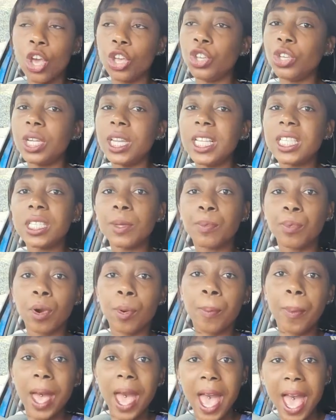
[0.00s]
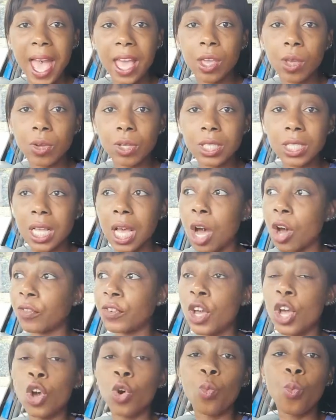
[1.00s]
You need to prepare yourself.
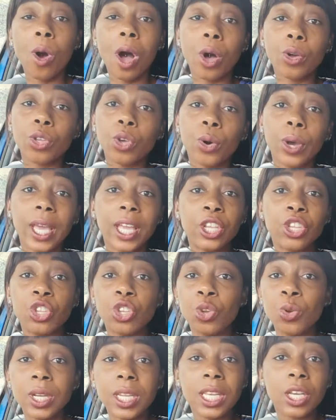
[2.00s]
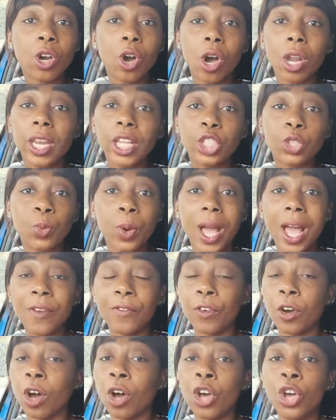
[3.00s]
While you're in uni, college,
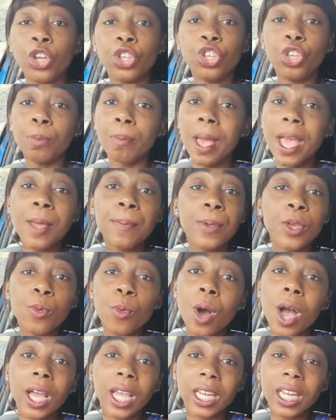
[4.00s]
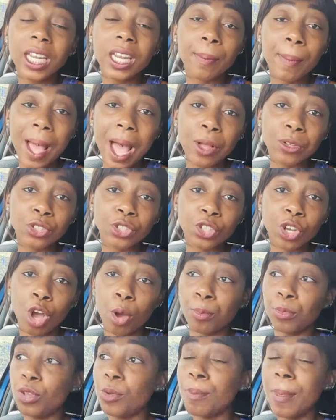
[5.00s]
whatever, you may be working in the pound
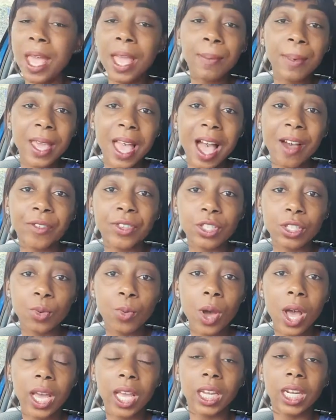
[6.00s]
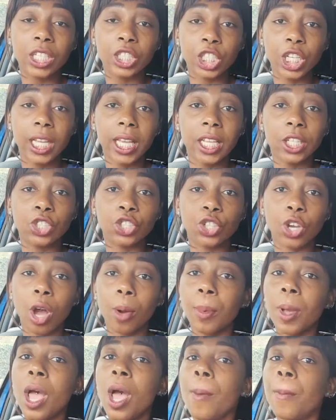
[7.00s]
shop. You may be having to work in a chicken
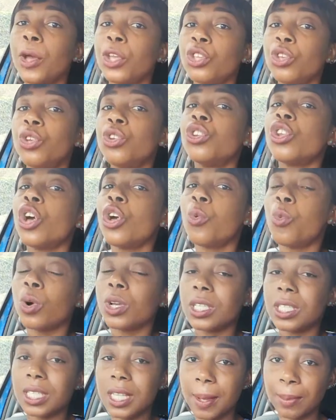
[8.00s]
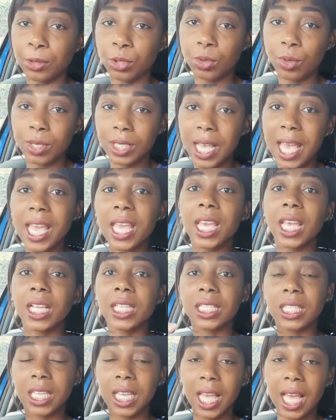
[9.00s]
shop, but you know what steps you're
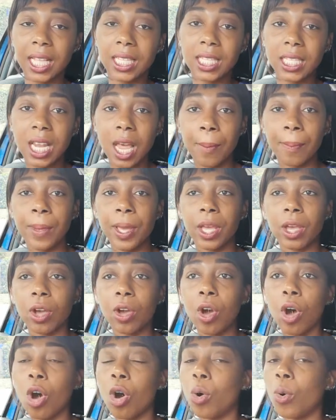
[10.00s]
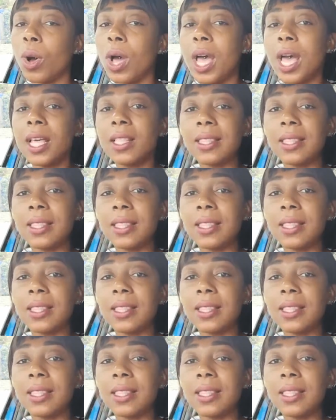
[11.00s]
taking to get to that bigger goal.